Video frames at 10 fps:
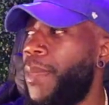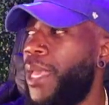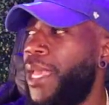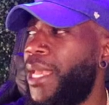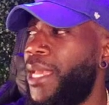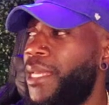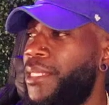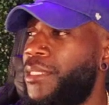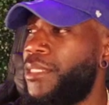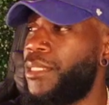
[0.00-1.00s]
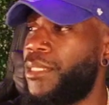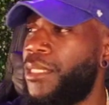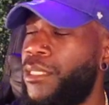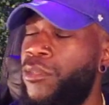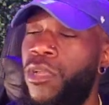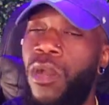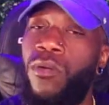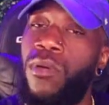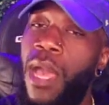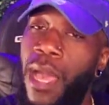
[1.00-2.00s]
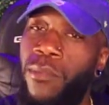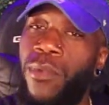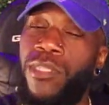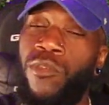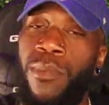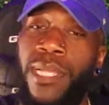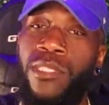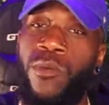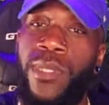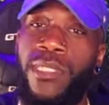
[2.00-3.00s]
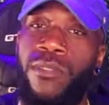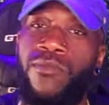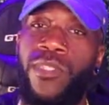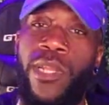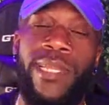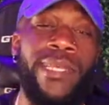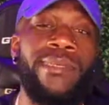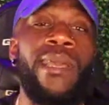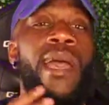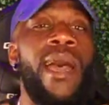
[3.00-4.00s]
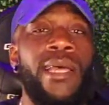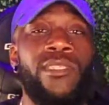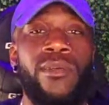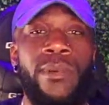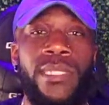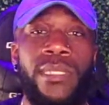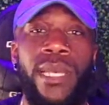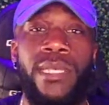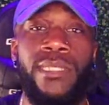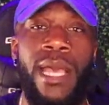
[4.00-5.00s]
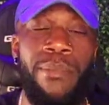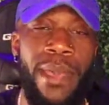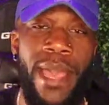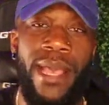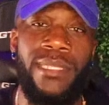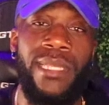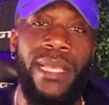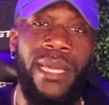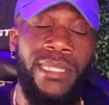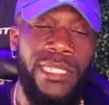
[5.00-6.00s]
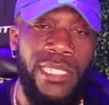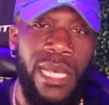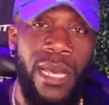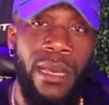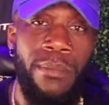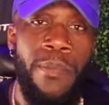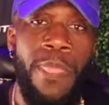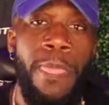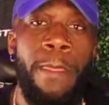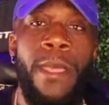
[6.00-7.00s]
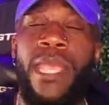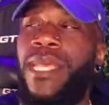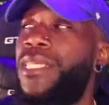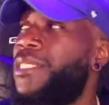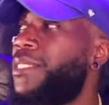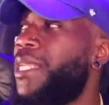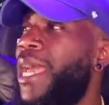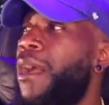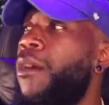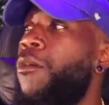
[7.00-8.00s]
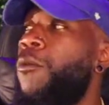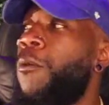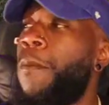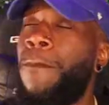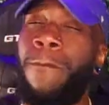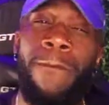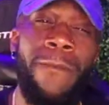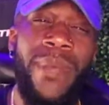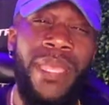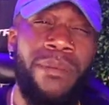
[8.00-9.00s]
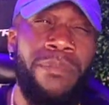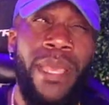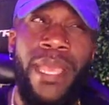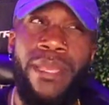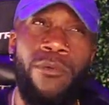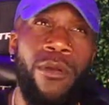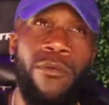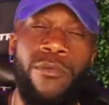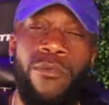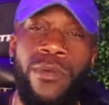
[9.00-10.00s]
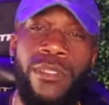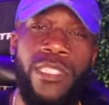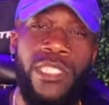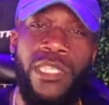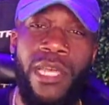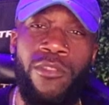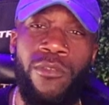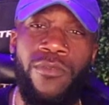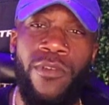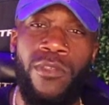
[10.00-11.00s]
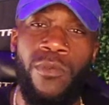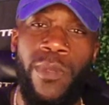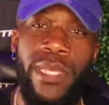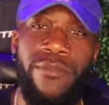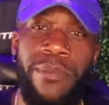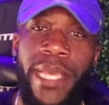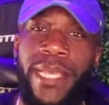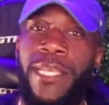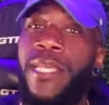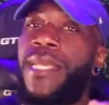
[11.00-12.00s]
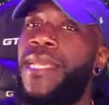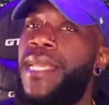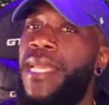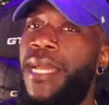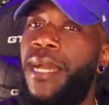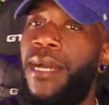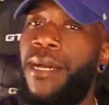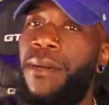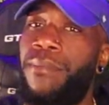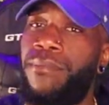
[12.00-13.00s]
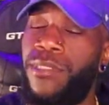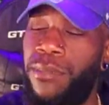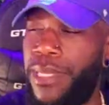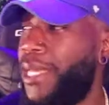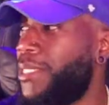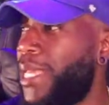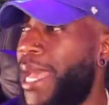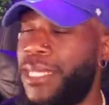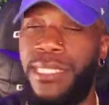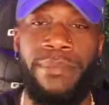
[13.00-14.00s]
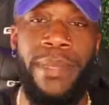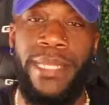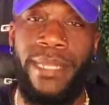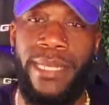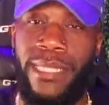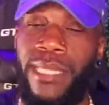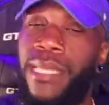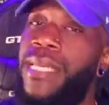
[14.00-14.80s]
And, you know, I went through my 2 weeks of training. I took my test. I passed. I got the job. It is now mid-May. Well, we just got through the first week of May. To be exact, is May 9th.